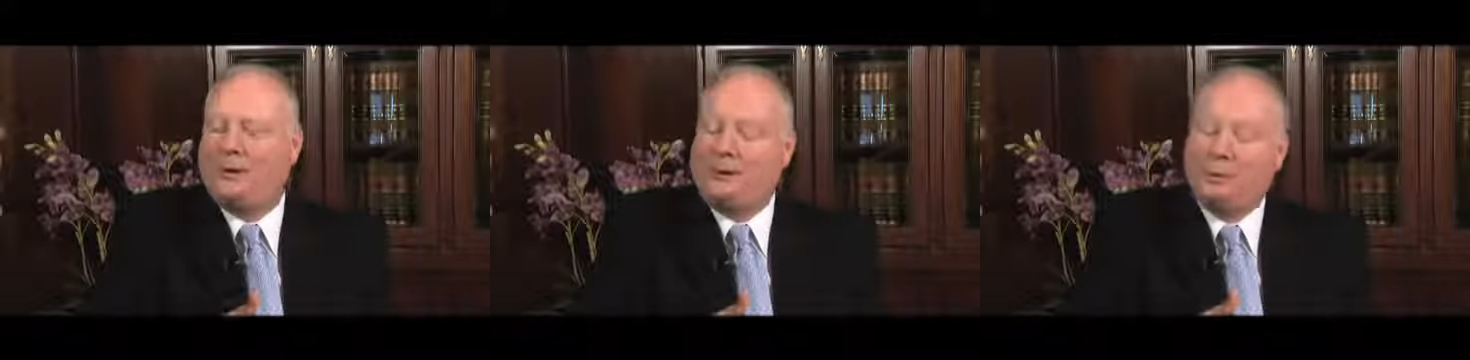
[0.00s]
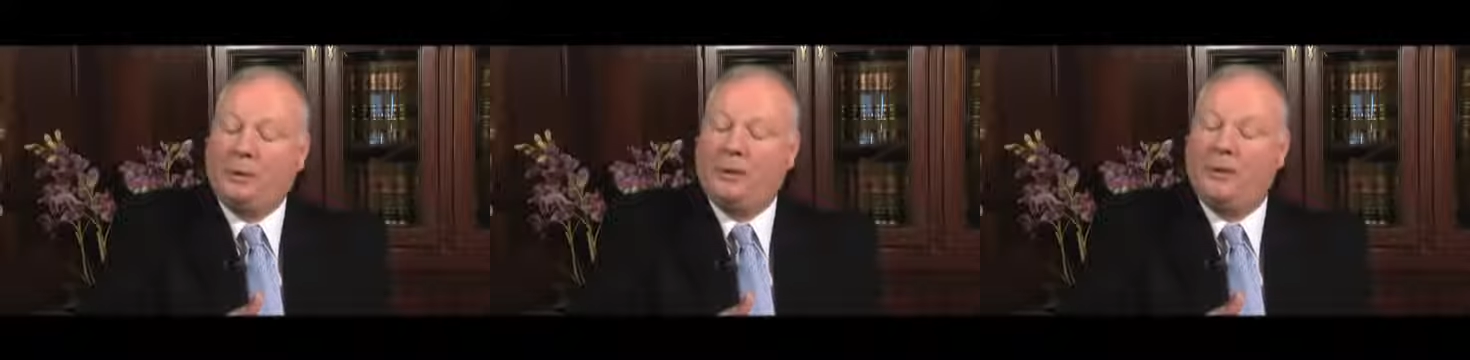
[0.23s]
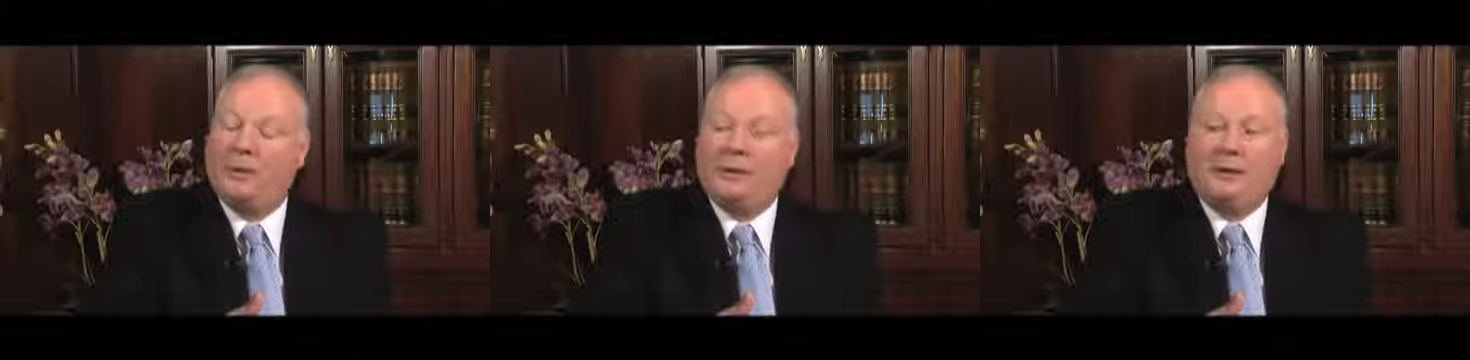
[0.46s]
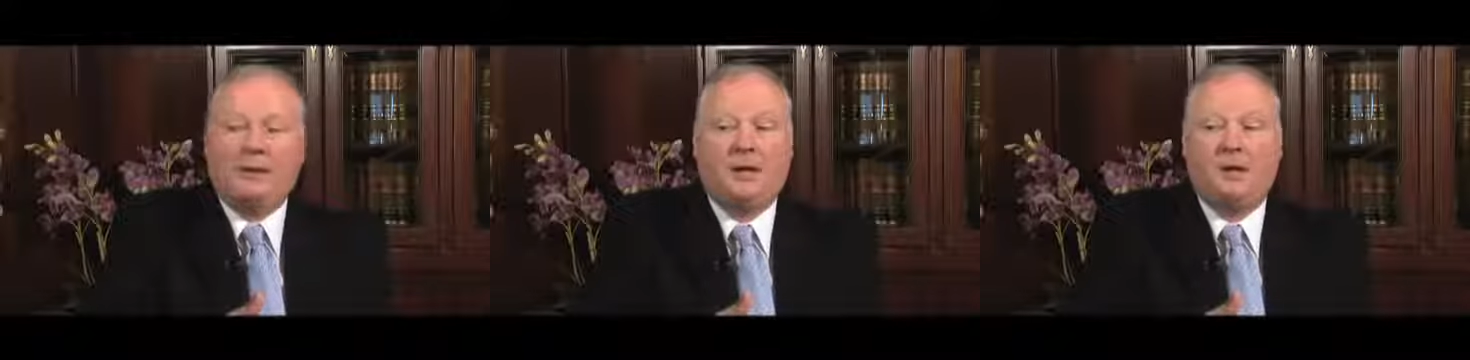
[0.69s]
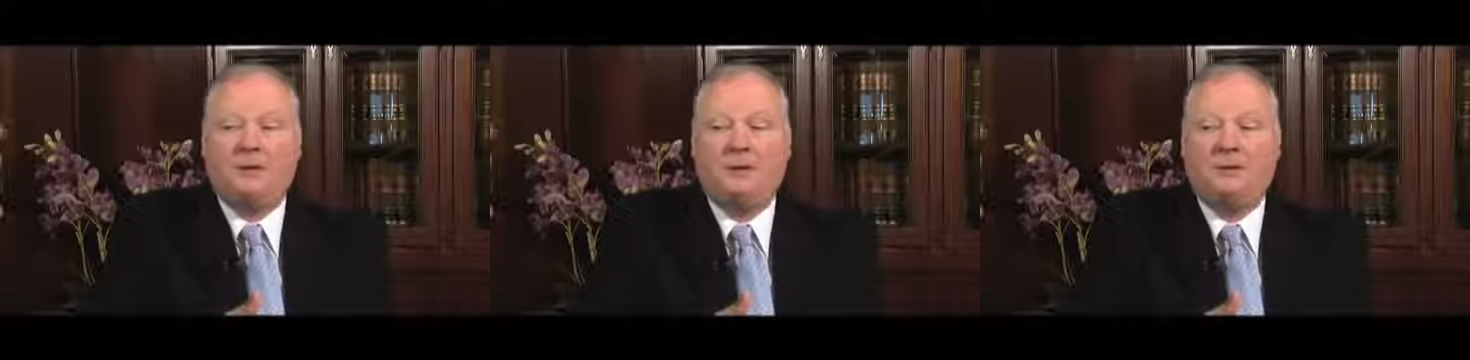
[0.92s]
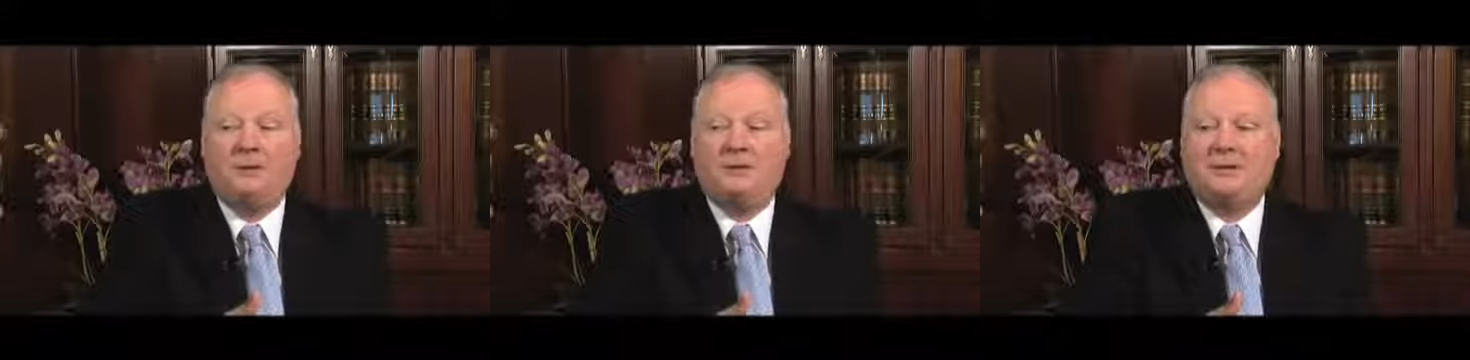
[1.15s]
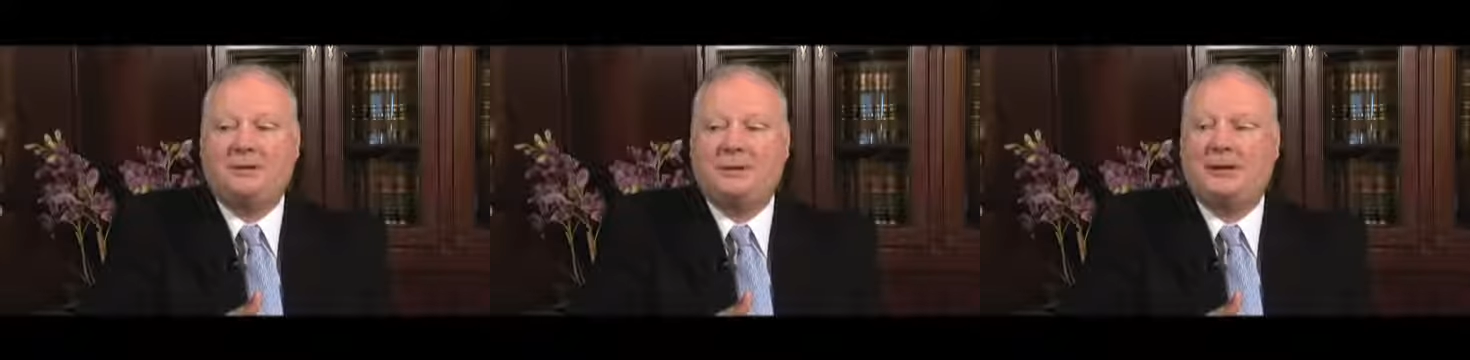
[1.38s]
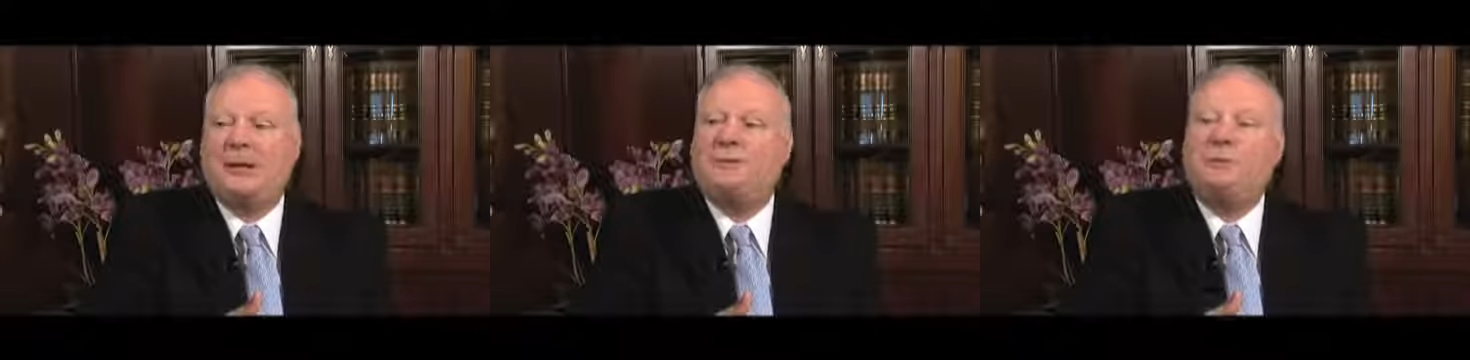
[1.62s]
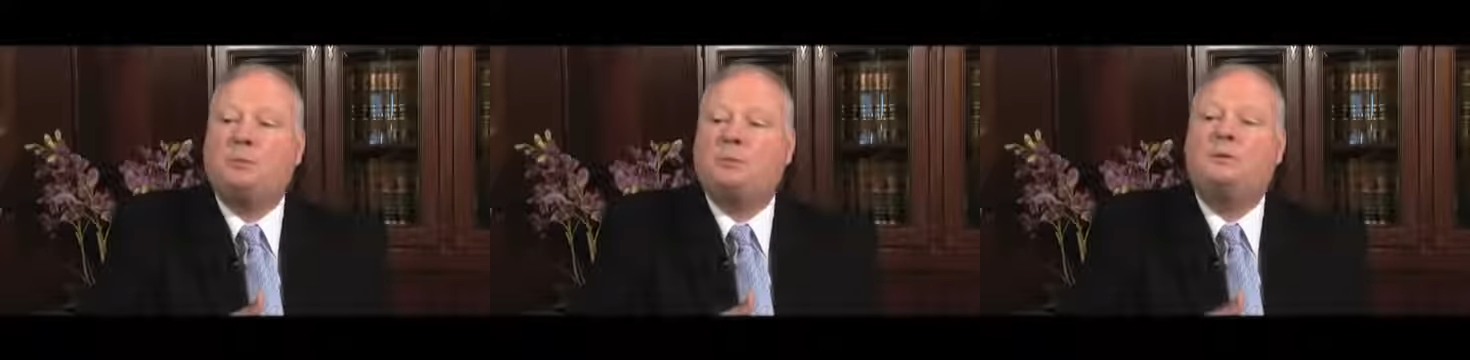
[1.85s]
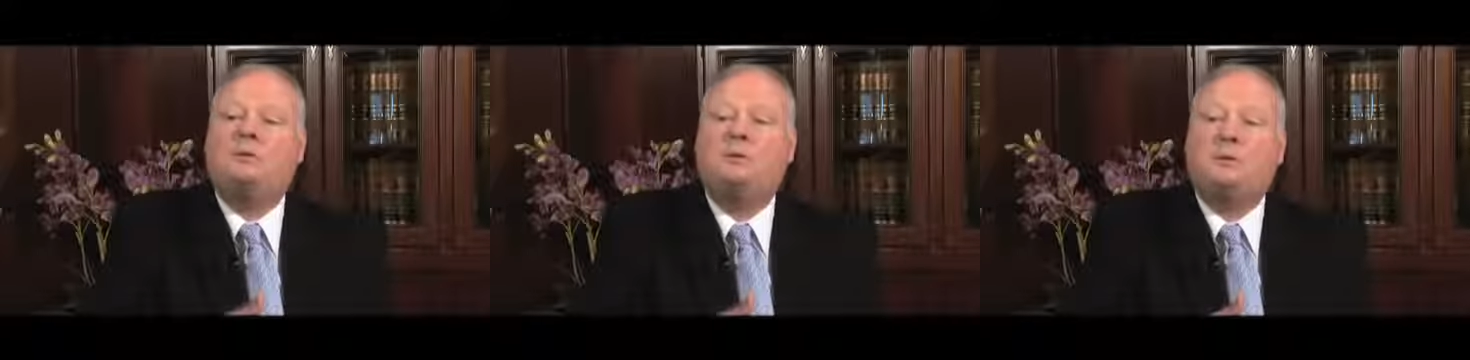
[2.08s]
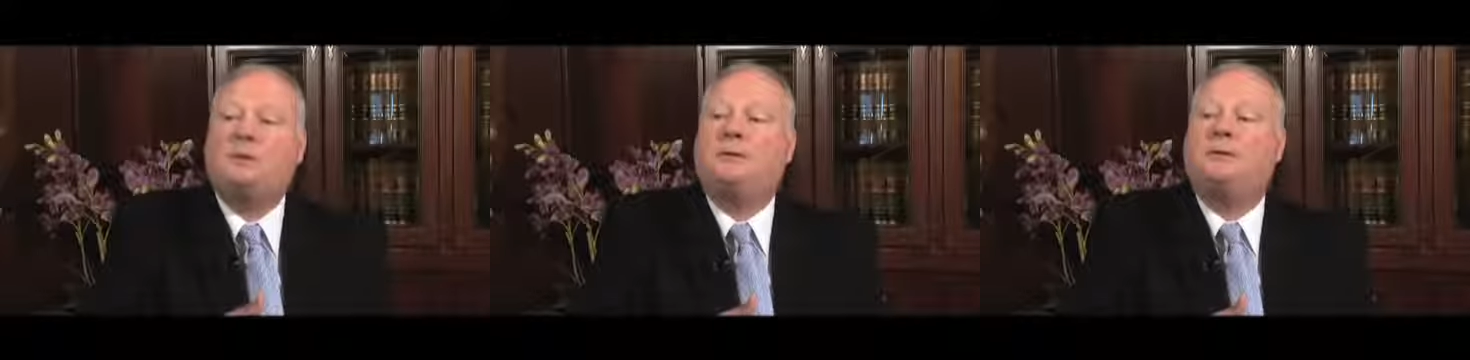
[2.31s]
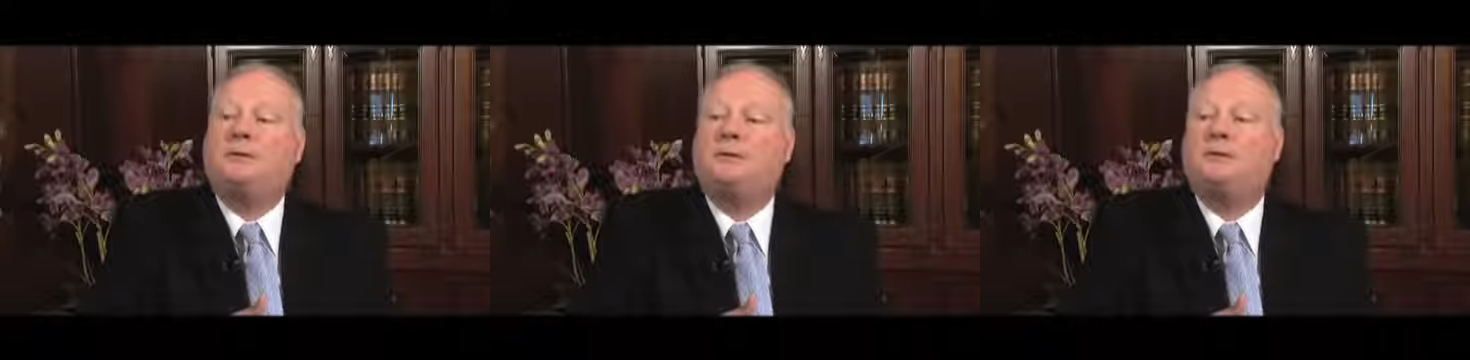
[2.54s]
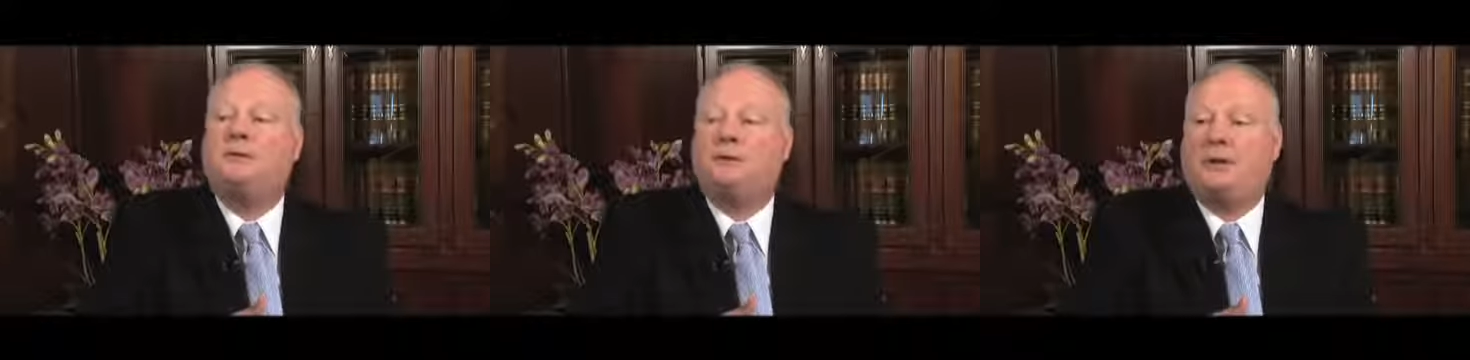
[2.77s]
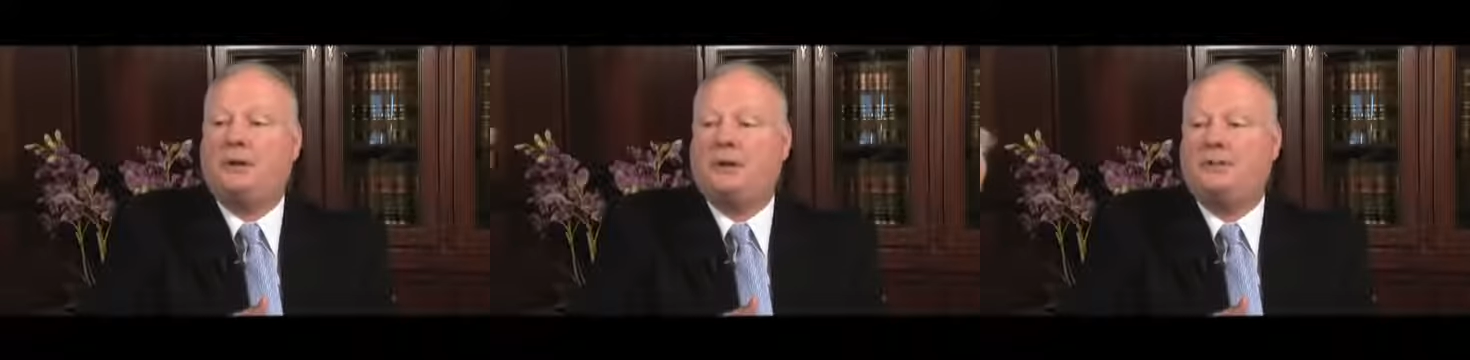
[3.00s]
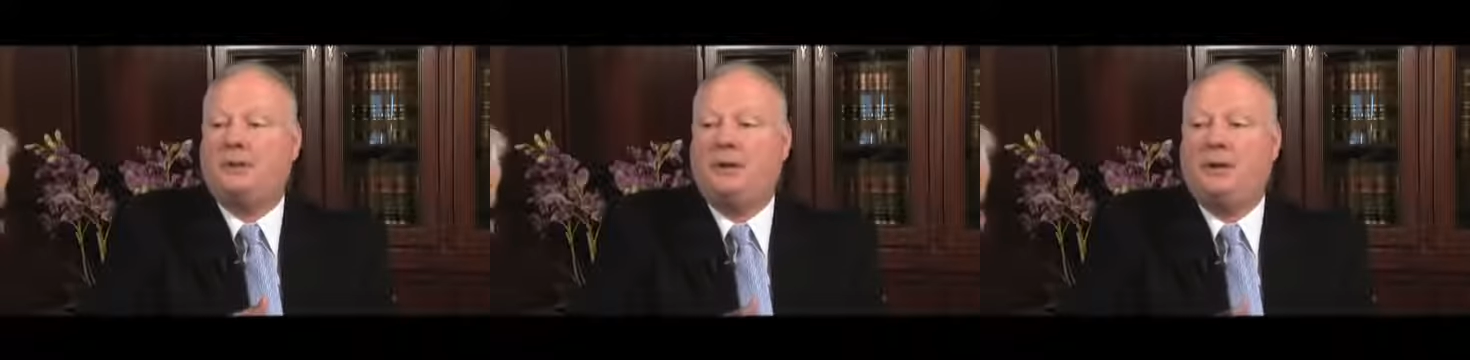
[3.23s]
And the way the economy is today, everyone's looking for a job.